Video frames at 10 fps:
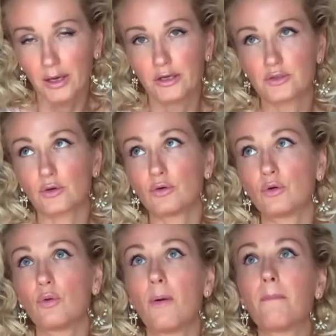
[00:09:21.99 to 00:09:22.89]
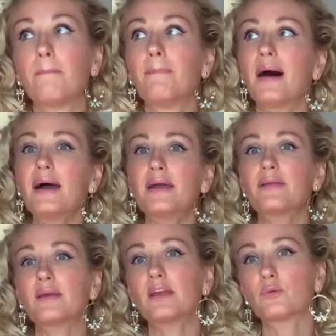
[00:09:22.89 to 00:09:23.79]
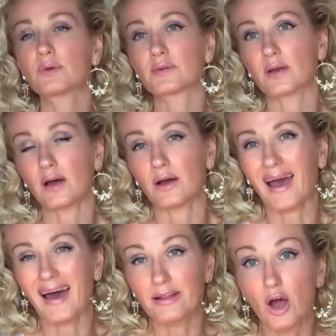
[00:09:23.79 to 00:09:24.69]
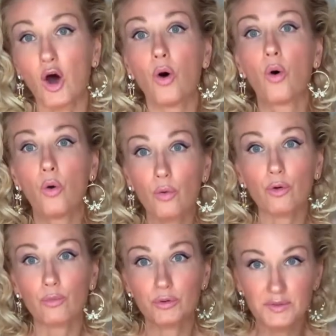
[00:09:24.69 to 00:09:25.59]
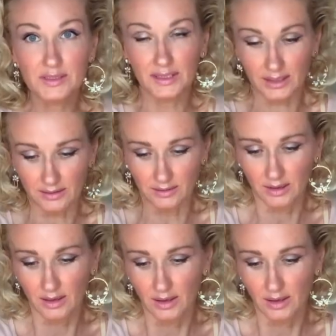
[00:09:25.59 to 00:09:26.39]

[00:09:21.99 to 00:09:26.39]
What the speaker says: So my thing was like, I had horrible skin